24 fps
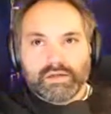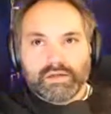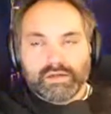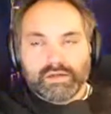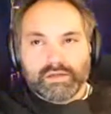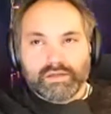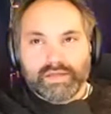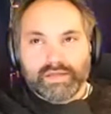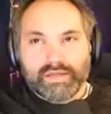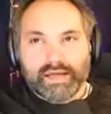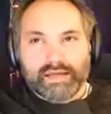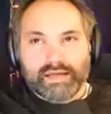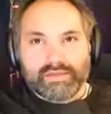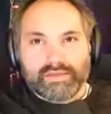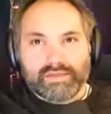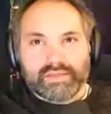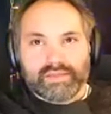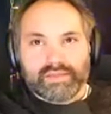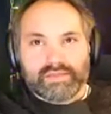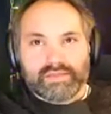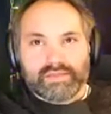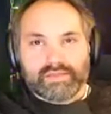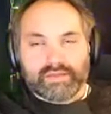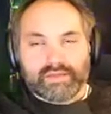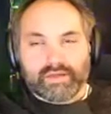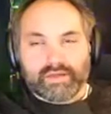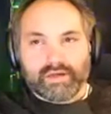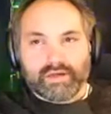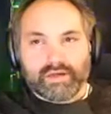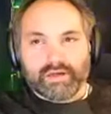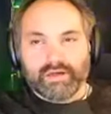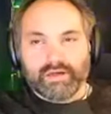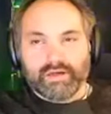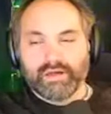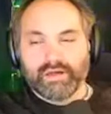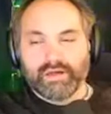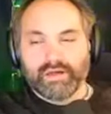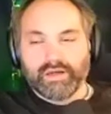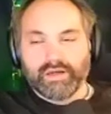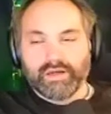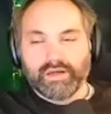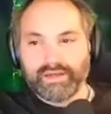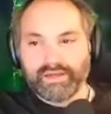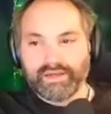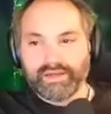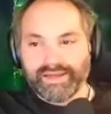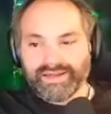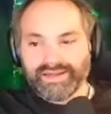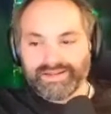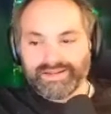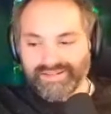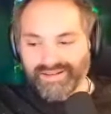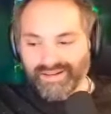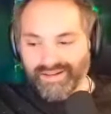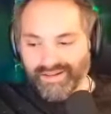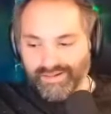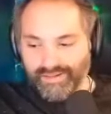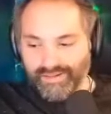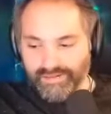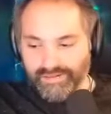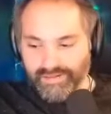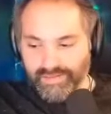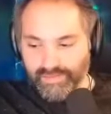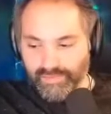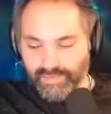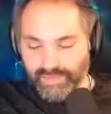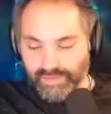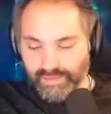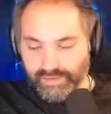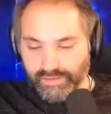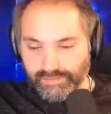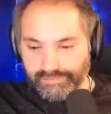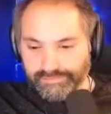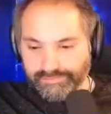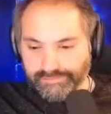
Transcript: Yeah, I think he's 8 or 9 or something.